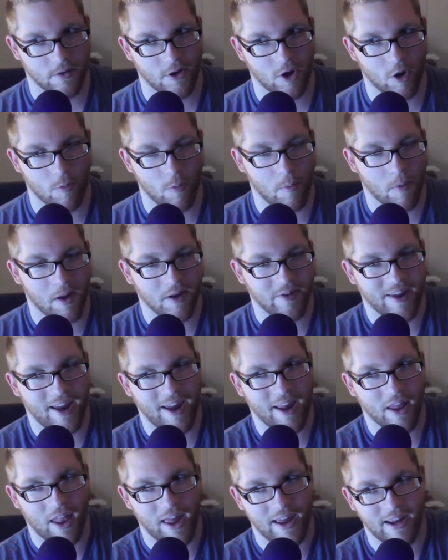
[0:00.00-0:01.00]
yerba mate,
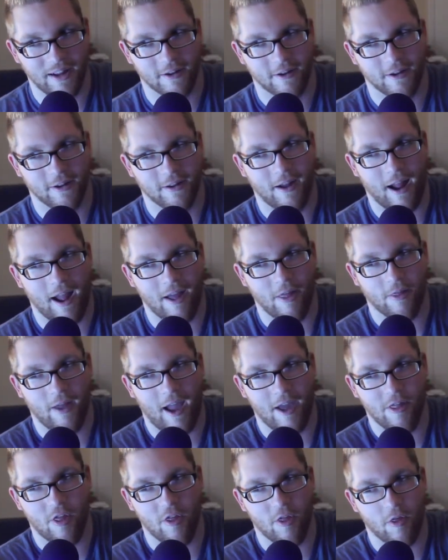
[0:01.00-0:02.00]
like
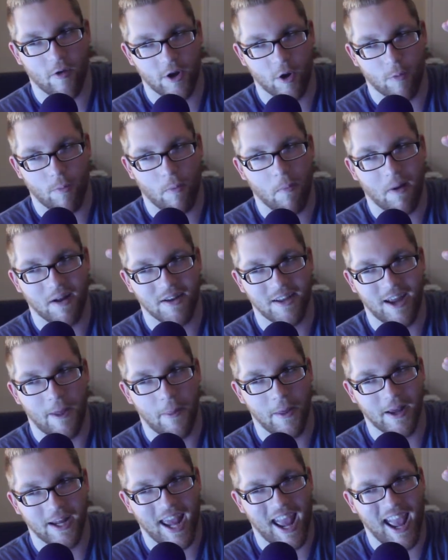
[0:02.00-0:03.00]
either the yerba mate in
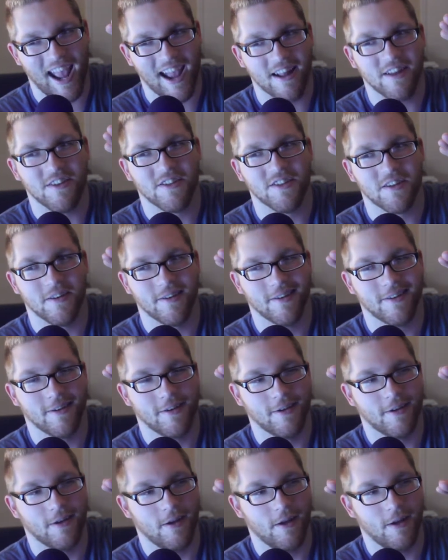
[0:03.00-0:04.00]
the cans,
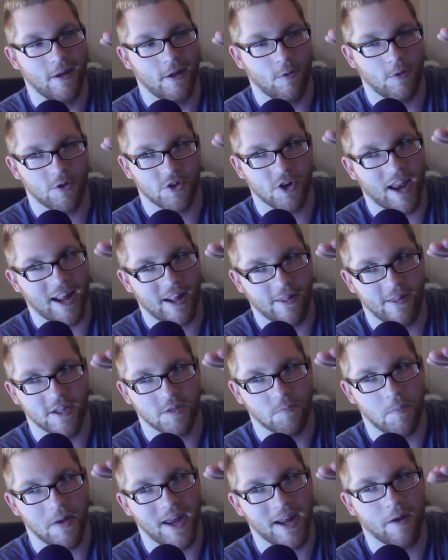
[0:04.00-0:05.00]
which are like this
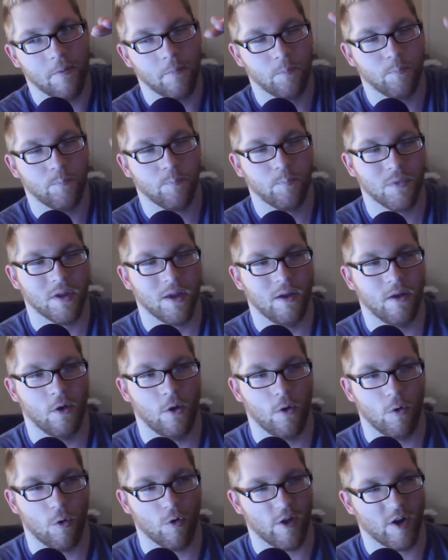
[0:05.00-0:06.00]
big,
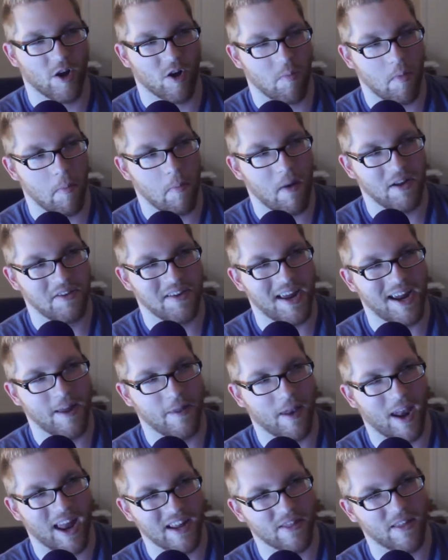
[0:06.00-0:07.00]
or the yerba mate
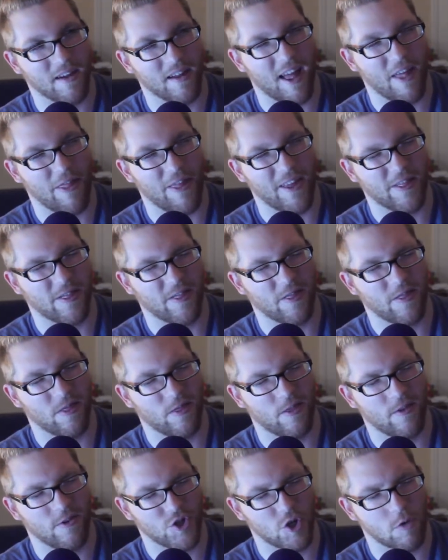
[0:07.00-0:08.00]
in I think
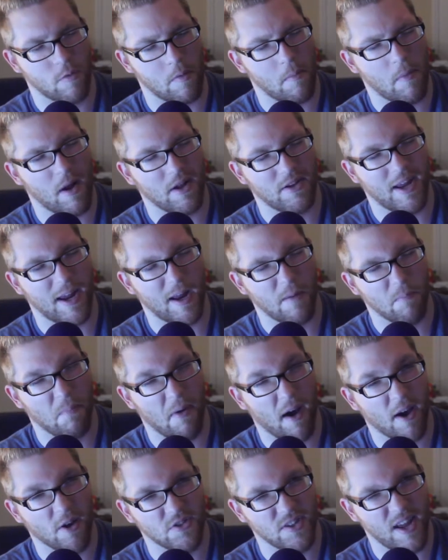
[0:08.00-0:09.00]
there's yerba mate in
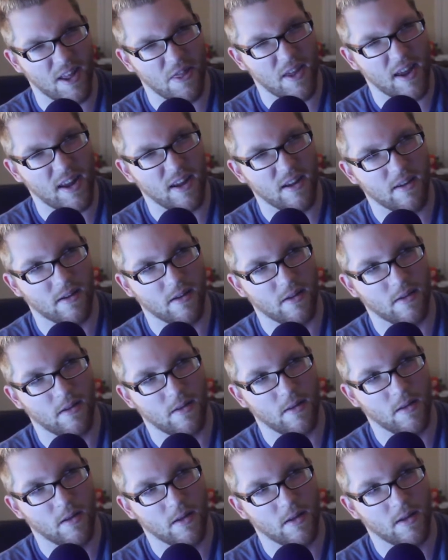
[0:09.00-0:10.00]
bottles, I think.
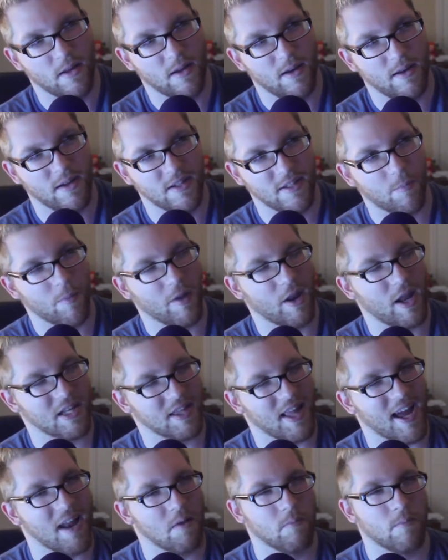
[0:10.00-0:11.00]
Something like
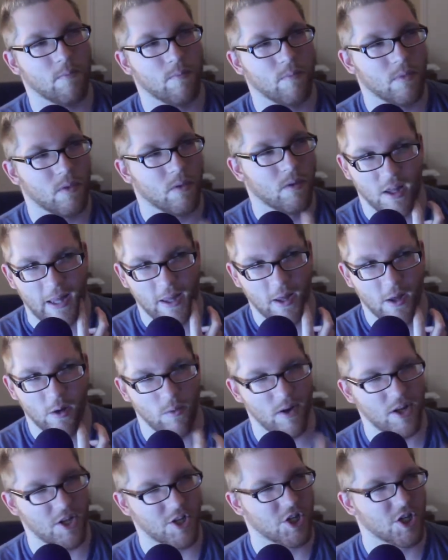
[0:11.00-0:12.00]
that.
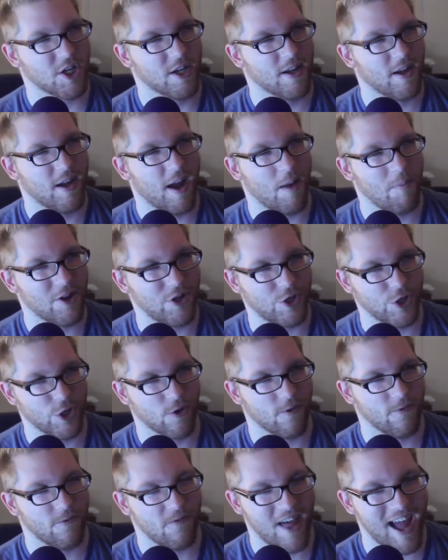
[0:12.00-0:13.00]
Which I'm not
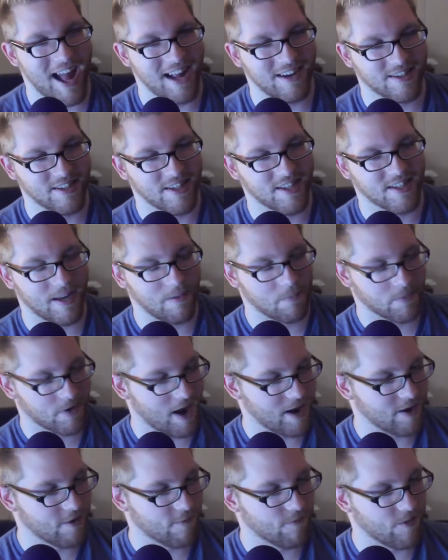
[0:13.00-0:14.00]
sure if that's the same
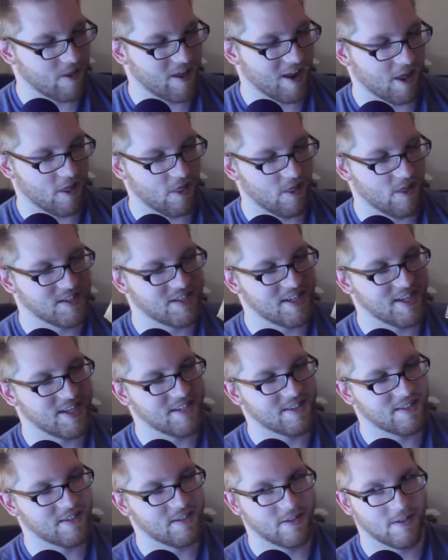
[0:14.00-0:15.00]
kind of thing this
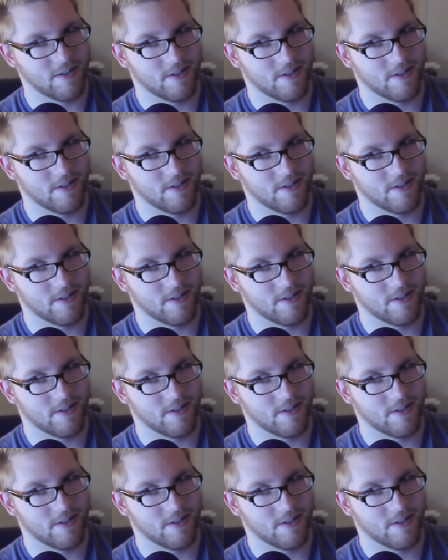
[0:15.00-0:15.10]
is.